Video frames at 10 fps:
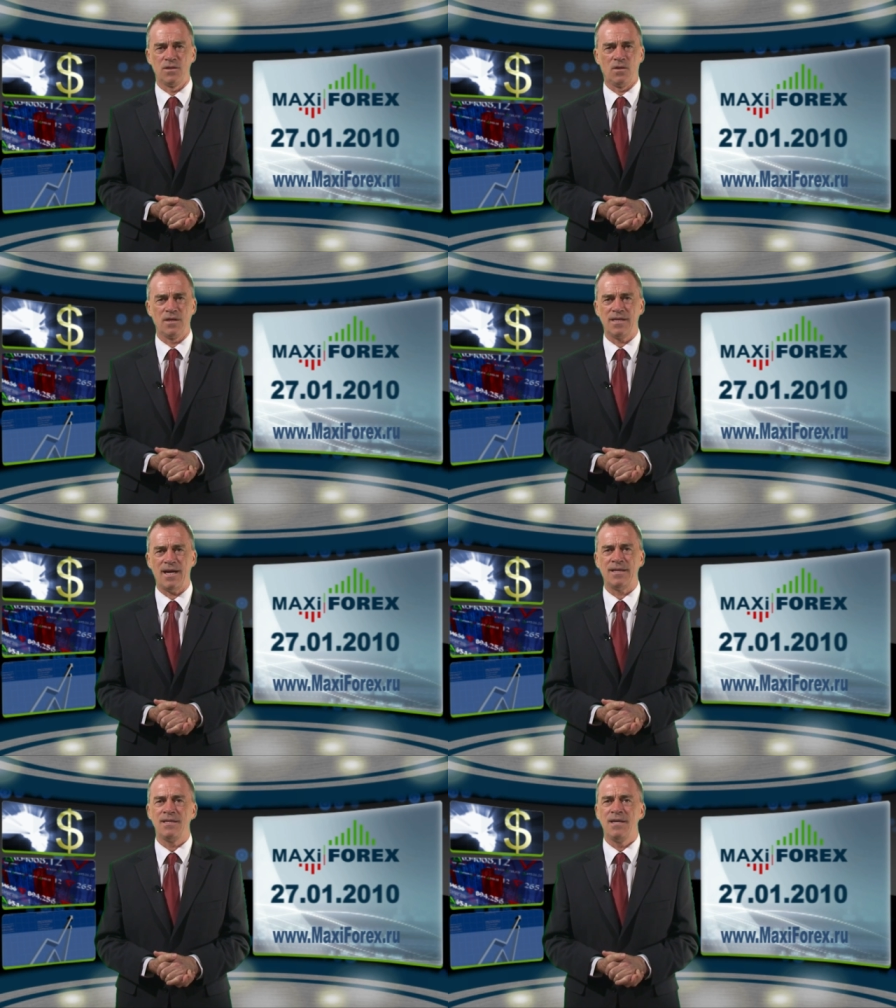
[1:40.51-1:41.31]
The dollar
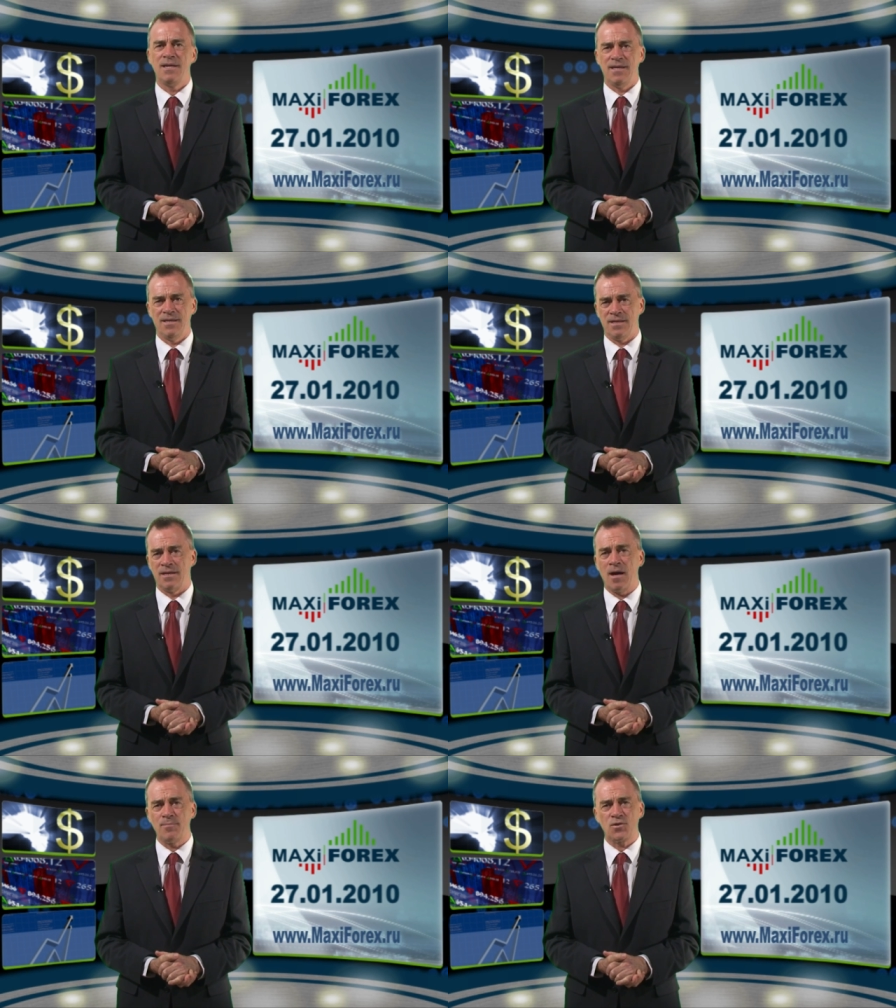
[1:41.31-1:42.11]
CAD is in
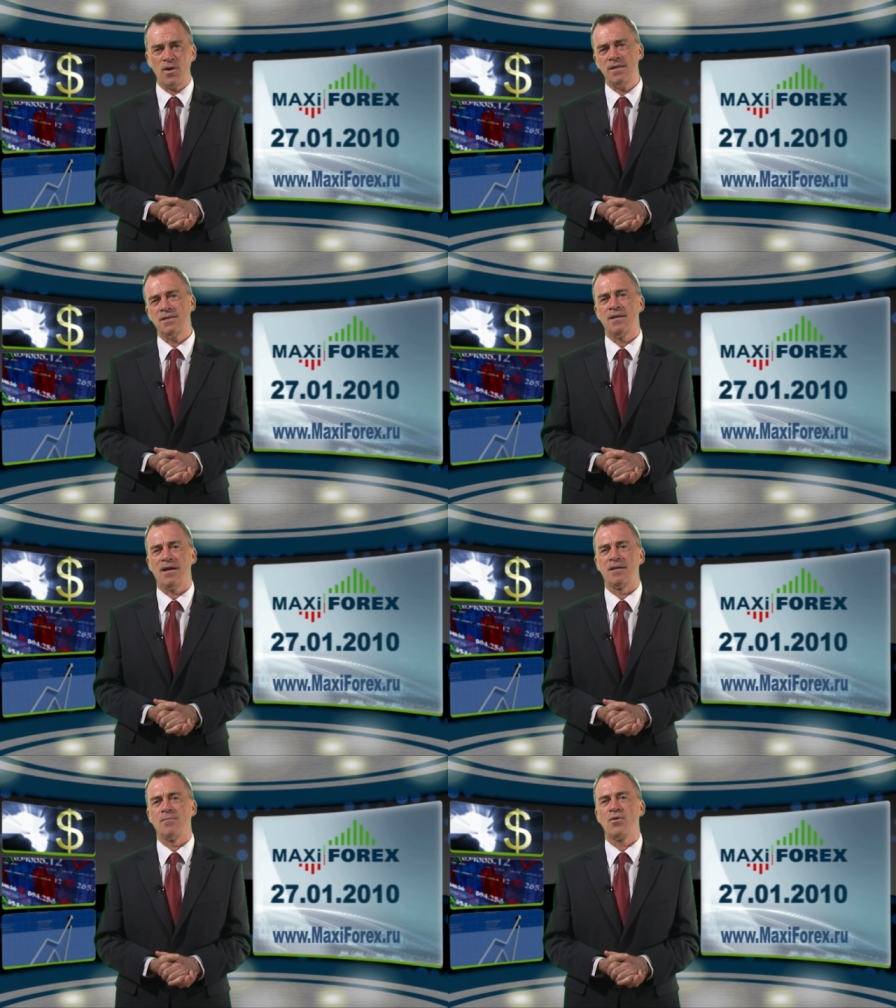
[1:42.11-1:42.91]
an uptrend
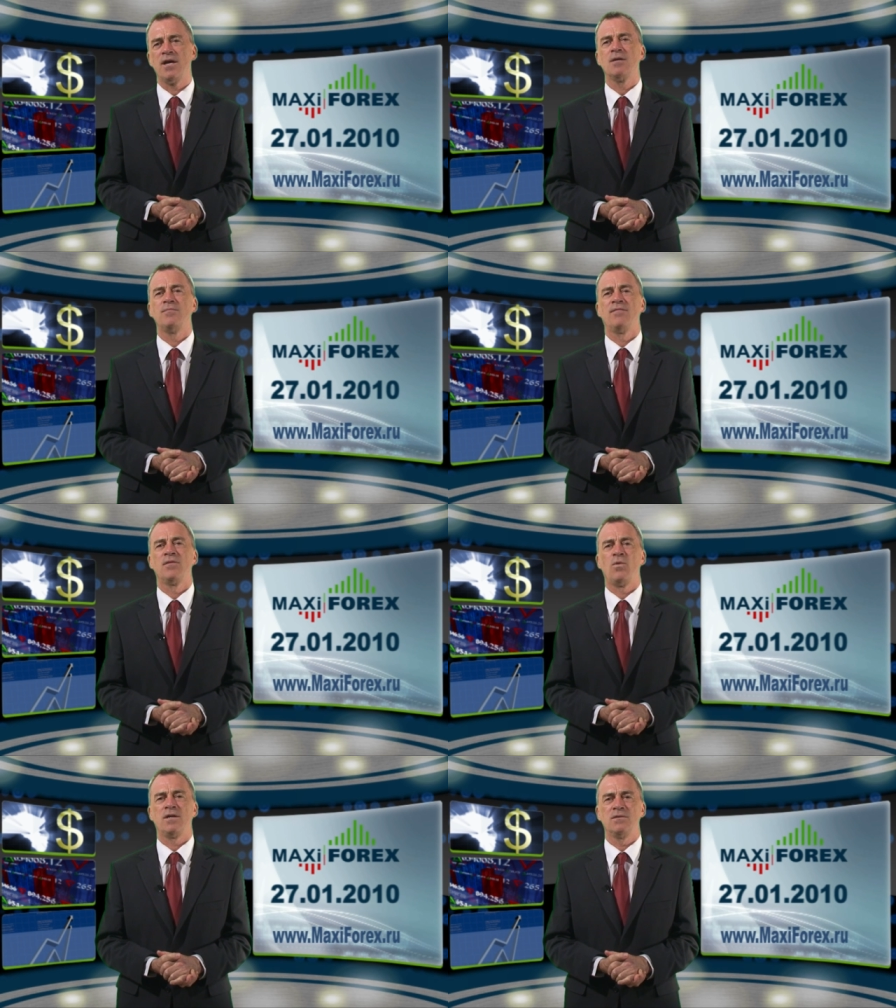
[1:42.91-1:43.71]
and a break above
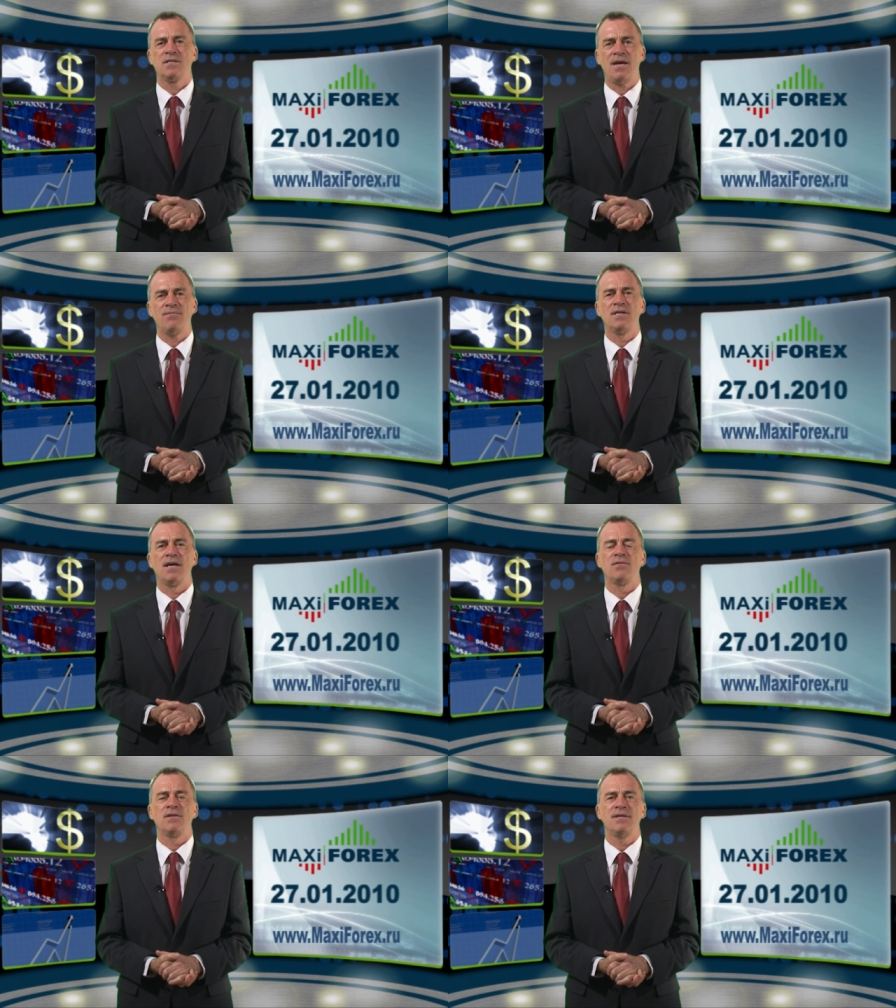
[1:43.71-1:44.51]
the 107
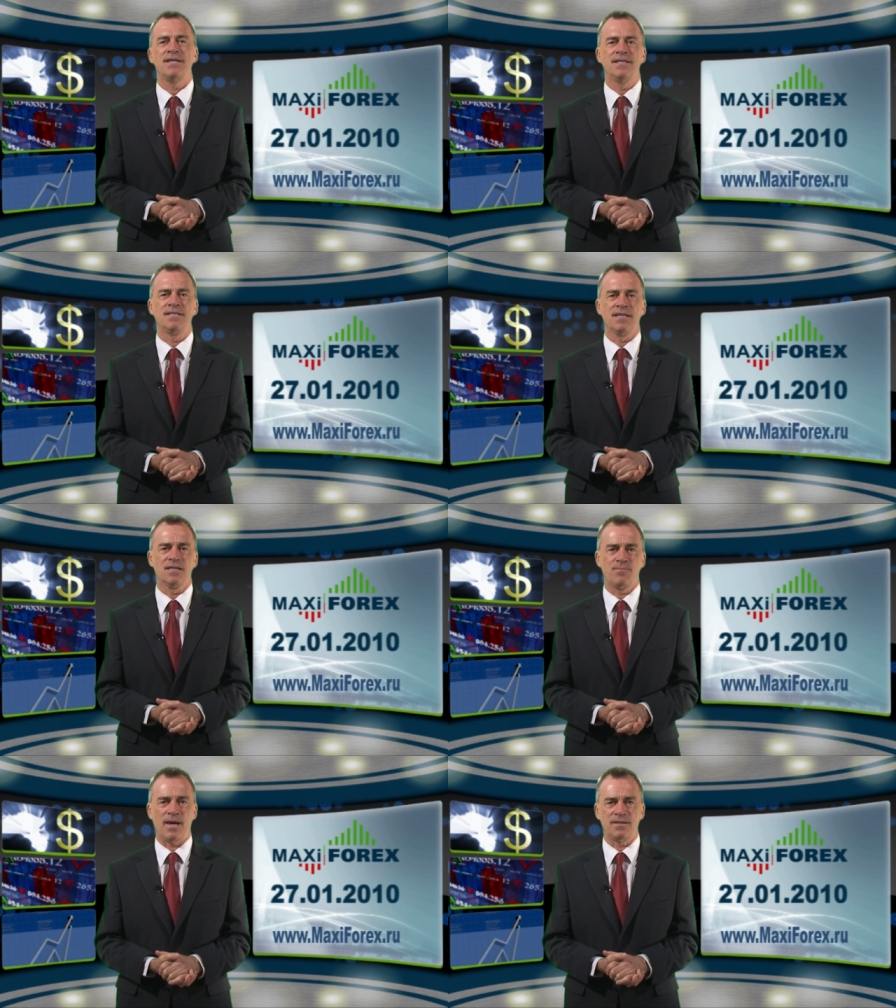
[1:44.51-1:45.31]
level is
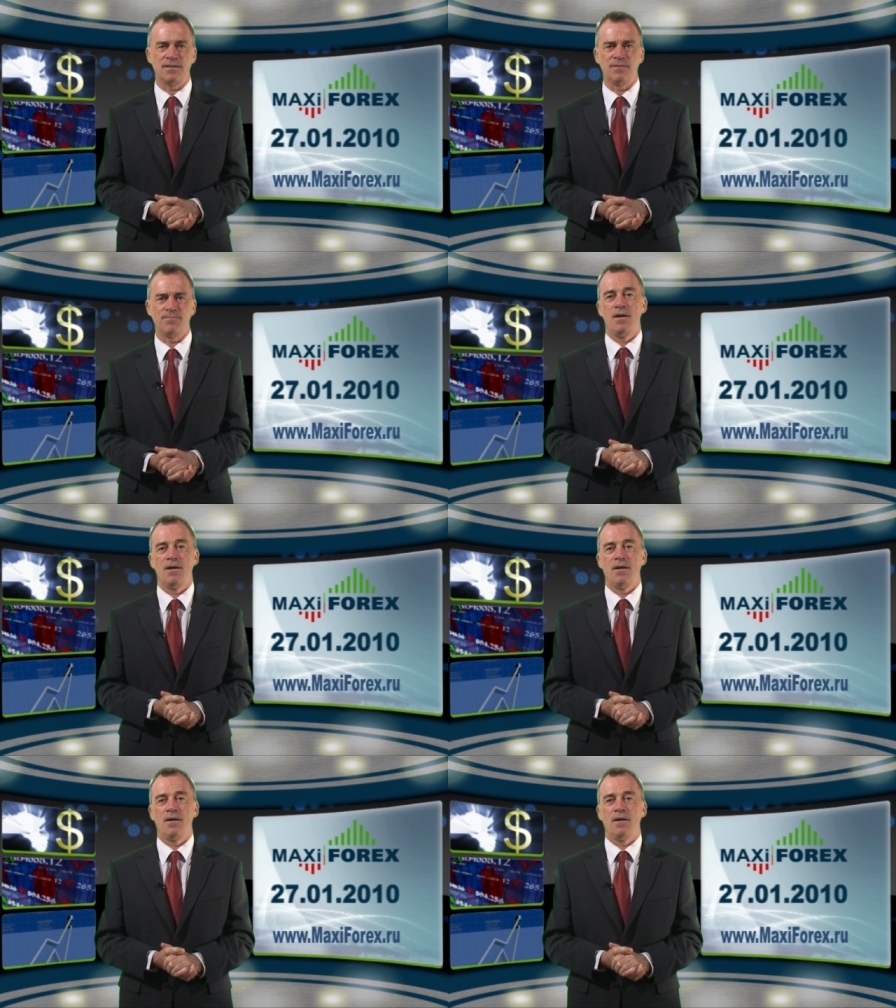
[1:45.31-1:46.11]
expected.
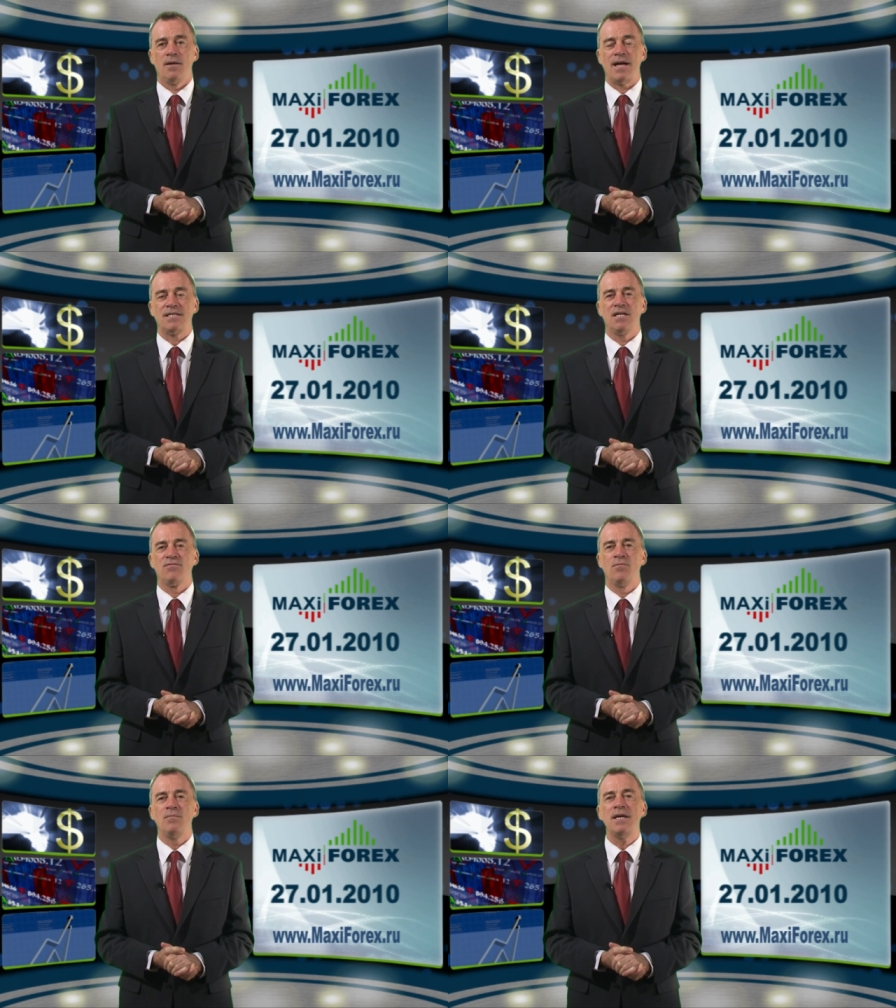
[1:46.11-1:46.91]
That's it
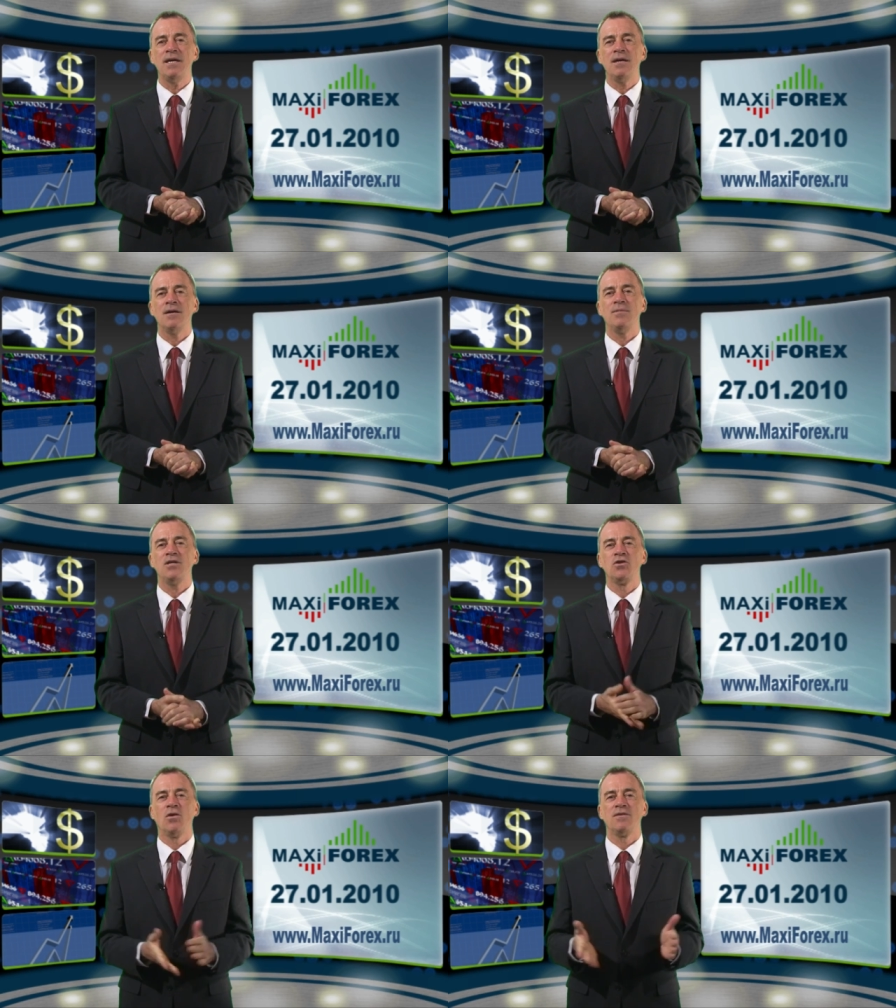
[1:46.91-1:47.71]
from me.
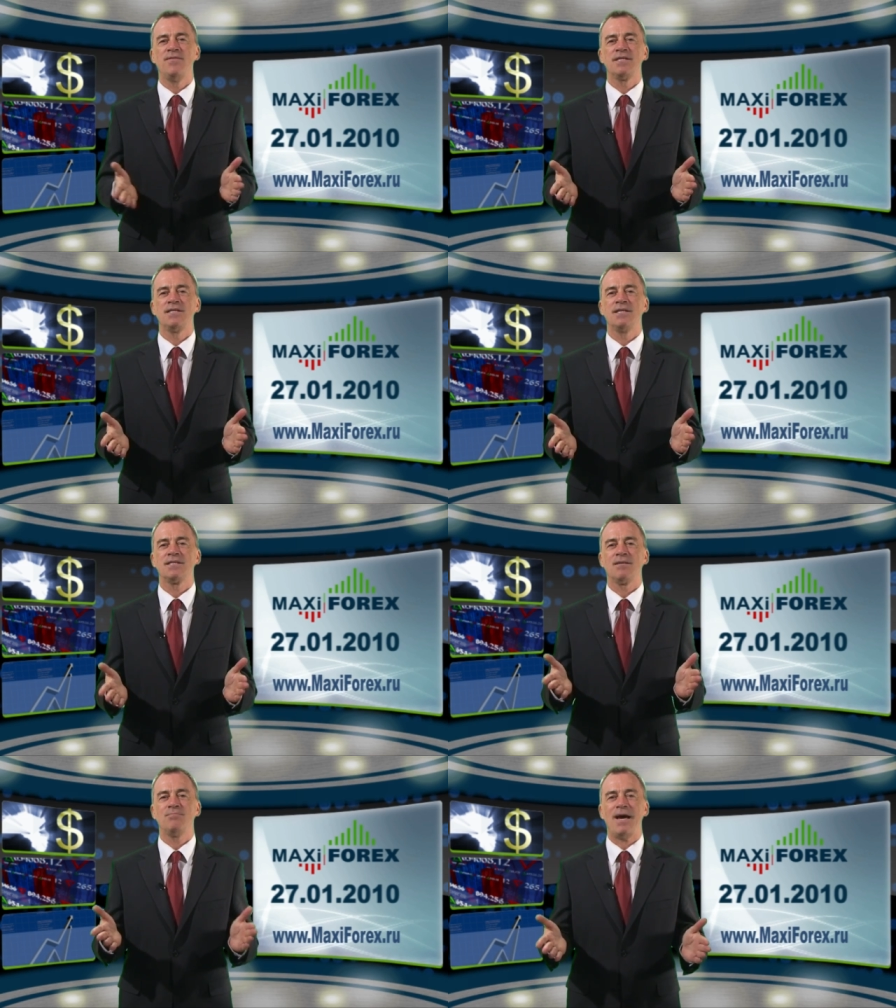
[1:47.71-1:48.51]
Be sure to visit
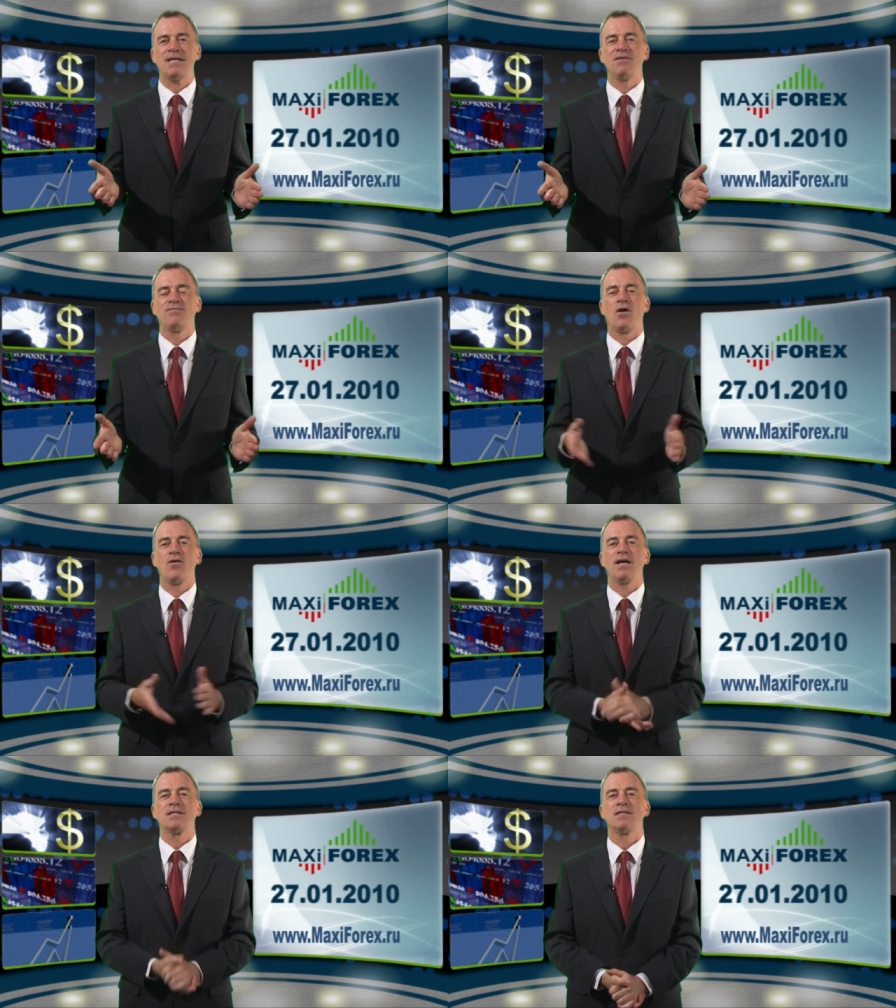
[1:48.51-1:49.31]
us at maxiforex.ru.